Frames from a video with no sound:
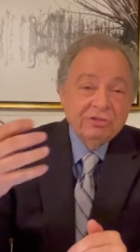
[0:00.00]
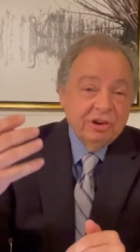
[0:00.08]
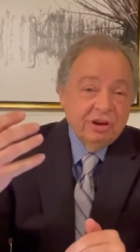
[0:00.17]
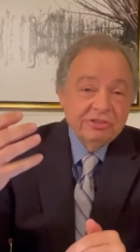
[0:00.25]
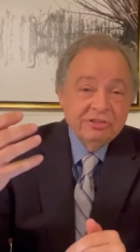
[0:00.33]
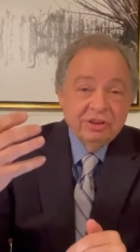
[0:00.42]

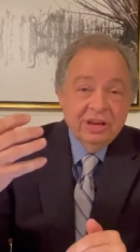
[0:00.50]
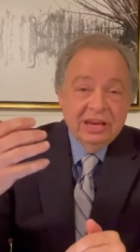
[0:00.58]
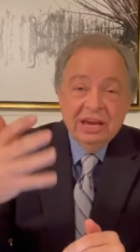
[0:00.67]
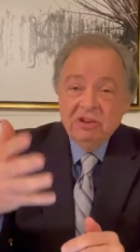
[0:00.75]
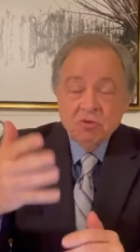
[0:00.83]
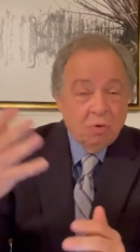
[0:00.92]
us,
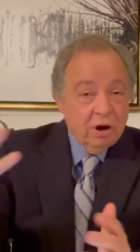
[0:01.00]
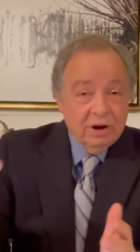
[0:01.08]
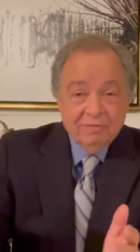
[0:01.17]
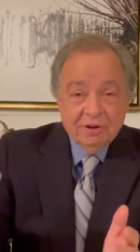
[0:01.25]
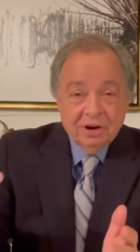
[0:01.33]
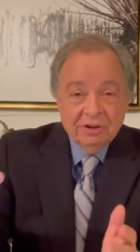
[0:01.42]
each one
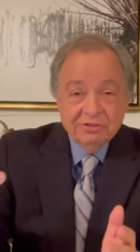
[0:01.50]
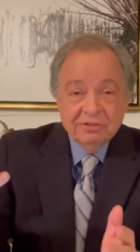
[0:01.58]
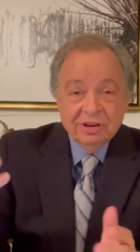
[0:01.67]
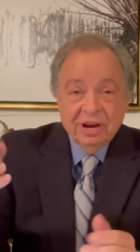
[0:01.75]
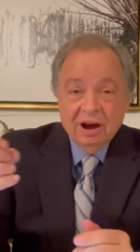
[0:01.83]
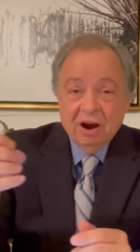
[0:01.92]
of us,
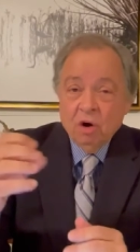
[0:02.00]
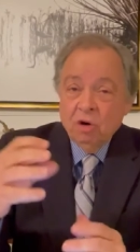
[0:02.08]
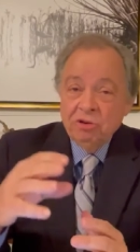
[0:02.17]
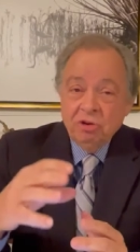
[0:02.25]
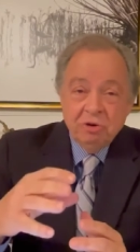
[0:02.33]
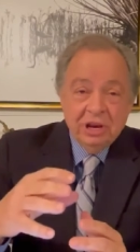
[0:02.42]
in our
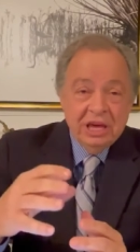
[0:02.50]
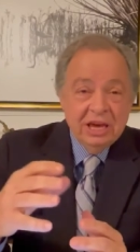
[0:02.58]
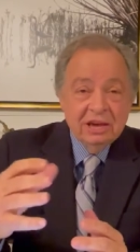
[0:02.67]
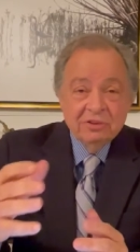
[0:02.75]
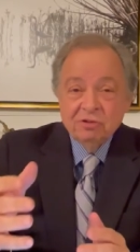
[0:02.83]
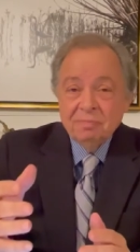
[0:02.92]
own unique
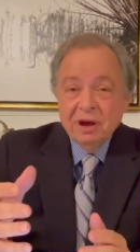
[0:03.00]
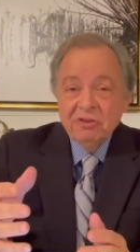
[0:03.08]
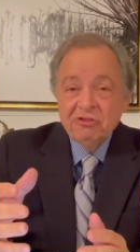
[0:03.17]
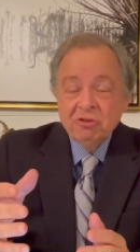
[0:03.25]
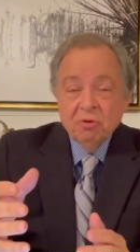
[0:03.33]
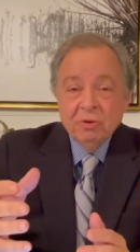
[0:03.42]
and
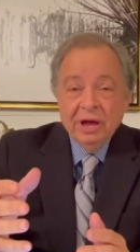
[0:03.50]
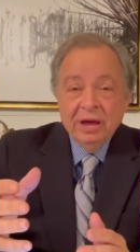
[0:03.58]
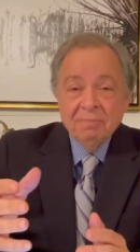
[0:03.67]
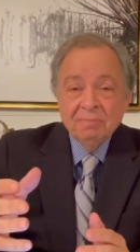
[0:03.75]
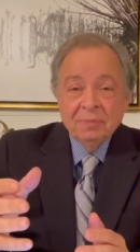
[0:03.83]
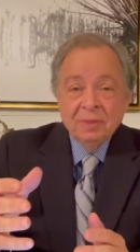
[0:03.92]
special way,
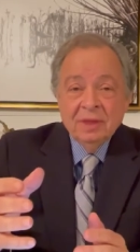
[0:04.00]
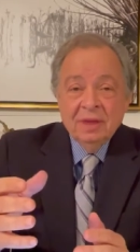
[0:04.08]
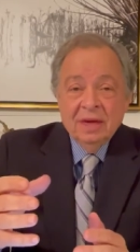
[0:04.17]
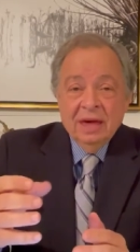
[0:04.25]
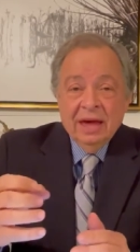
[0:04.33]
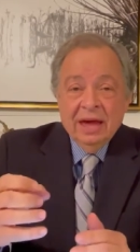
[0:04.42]

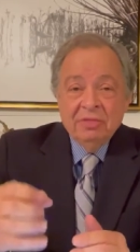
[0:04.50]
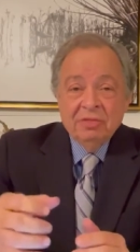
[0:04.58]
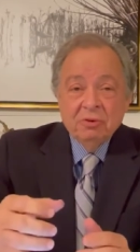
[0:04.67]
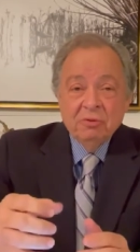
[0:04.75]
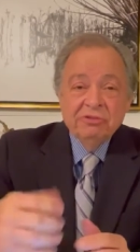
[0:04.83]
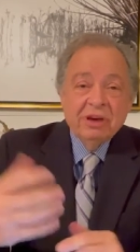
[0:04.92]
and
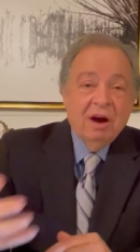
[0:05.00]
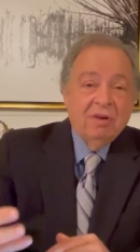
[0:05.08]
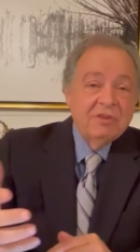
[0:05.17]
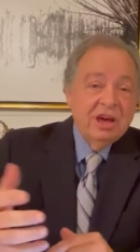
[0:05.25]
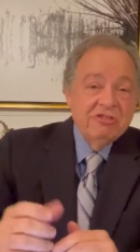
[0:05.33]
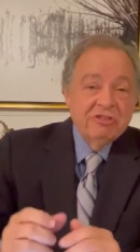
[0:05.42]
through
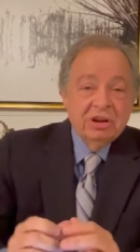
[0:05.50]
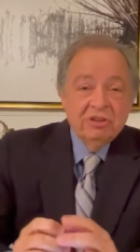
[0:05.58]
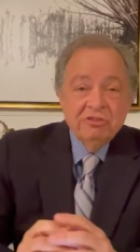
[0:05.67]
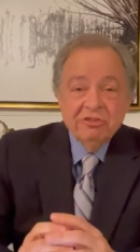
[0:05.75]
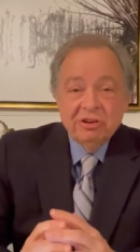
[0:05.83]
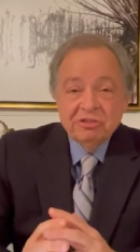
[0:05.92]
salvation
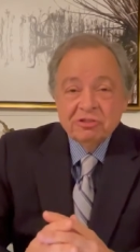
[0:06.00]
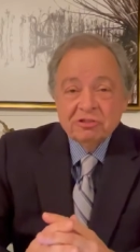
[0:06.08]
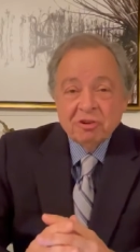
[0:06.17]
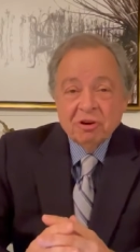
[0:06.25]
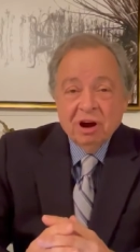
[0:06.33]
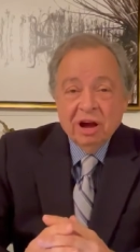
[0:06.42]
in Jesus
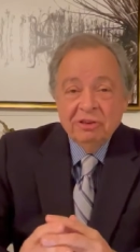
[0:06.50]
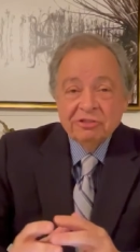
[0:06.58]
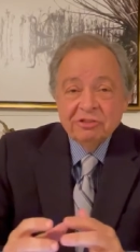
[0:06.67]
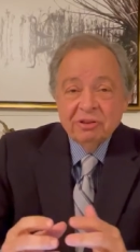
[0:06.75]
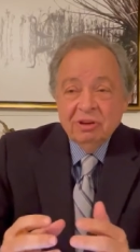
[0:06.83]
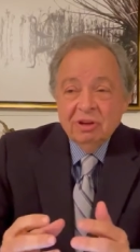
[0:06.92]

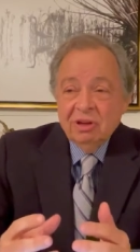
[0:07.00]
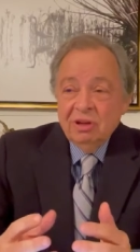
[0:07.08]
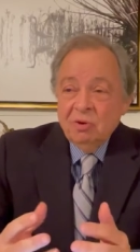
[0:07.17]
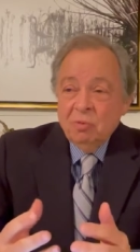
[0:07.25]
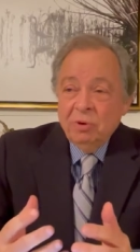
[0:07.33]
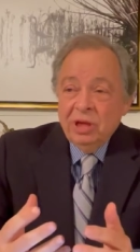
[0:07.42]
Christ,
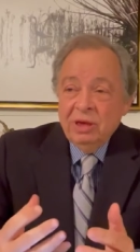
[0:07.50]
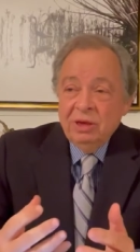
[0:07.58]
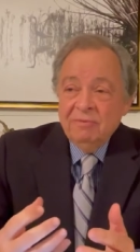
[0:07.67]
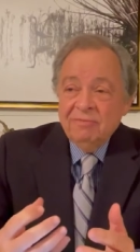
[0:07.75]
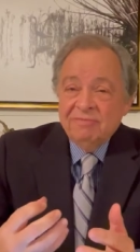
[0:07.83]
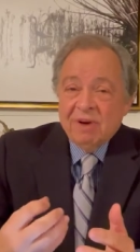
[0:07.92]
we
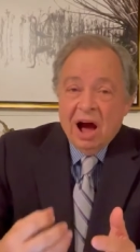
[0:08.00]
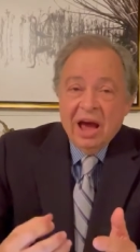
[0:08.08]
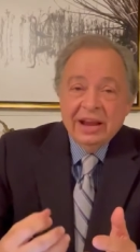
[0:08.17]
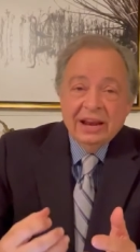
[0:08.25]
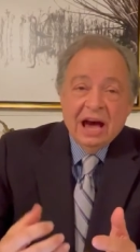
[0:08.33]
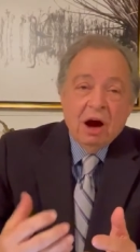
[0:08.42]

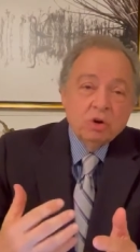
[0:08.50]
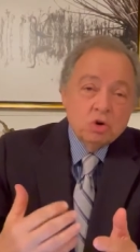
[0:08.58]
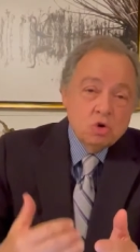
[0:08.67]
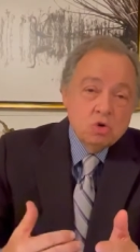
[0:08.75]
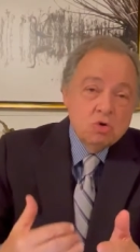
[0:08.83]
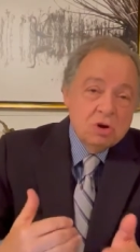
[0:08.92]
find out
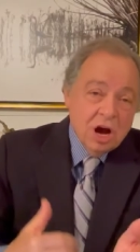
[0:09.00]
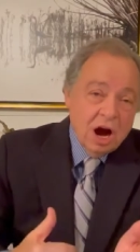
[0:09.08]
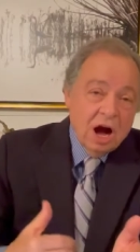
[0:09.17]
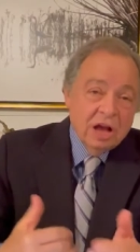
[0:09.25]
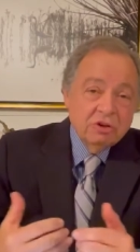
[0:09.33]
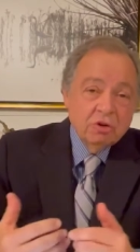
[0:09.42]
who
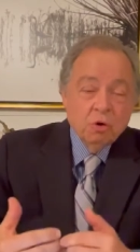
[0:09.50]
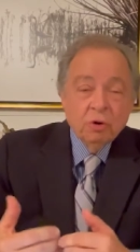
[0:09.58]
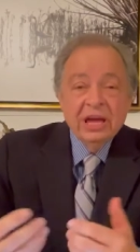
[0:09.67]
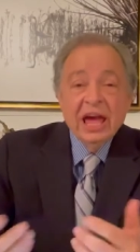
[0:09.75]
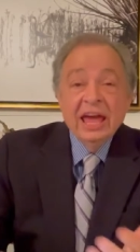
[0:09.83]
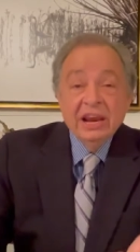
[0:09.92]
God
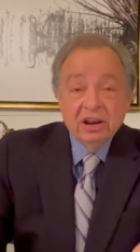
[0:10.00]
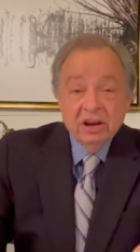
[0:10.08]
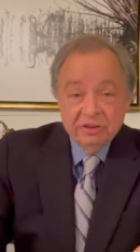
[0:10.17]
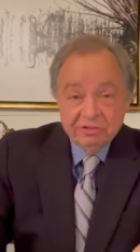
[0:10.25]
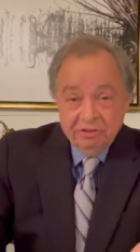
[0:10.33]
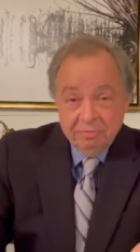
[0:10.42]
created
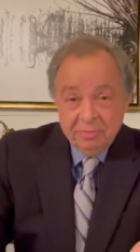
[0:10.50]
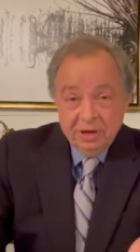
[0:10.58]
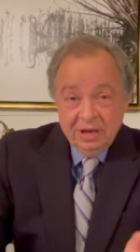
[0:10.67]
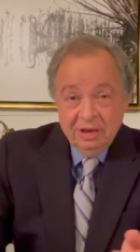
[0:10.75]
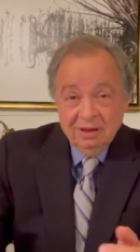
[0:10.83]
us to be.